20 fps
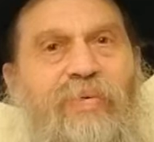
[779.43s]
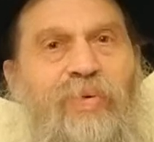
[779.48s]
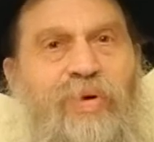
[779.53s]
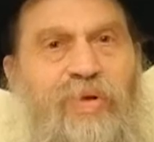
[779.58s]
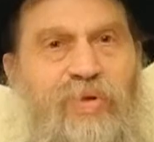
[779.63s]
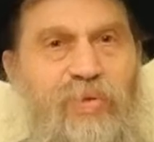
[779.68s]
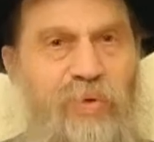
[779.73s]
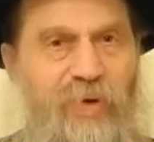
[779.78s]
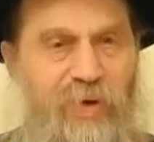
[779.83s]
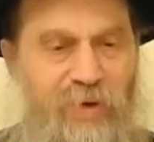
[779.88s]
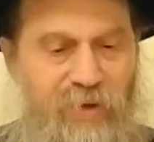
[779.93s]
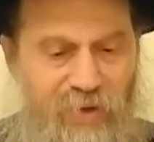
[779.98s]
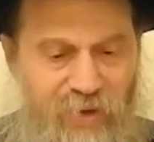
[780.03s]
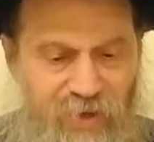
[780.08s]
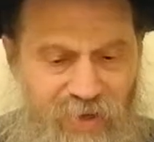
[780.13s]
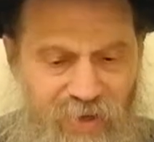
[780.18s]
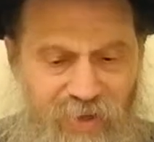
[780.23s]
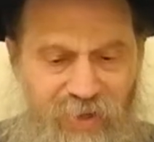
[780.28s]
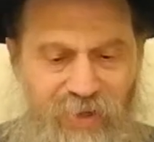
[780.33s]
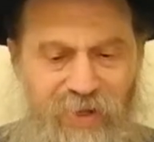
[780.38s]
which were
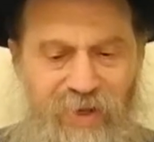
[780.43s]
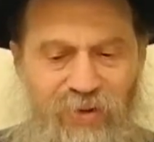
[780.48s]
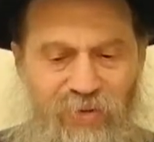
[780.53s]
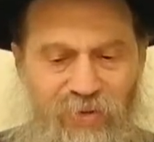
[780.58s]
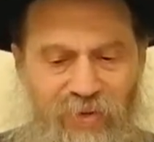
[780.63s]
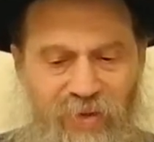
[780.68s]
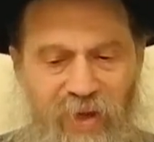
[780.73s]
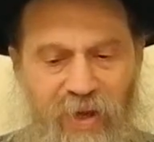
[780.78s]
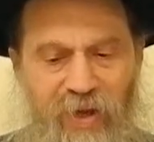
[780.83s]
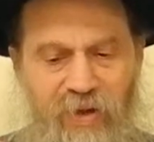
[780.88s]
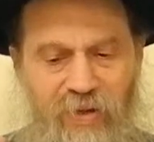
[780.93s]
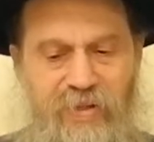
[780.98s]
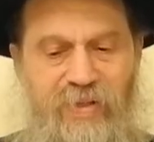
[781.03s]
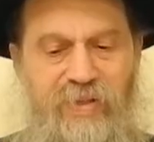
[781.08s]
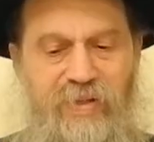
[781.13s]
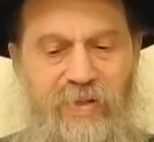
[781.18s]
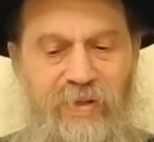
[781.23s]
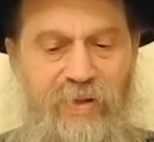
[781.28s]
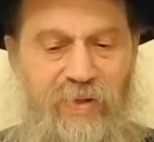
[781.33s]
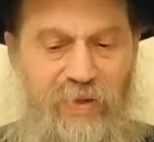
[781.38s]
clear
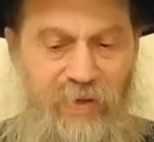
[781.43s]
days,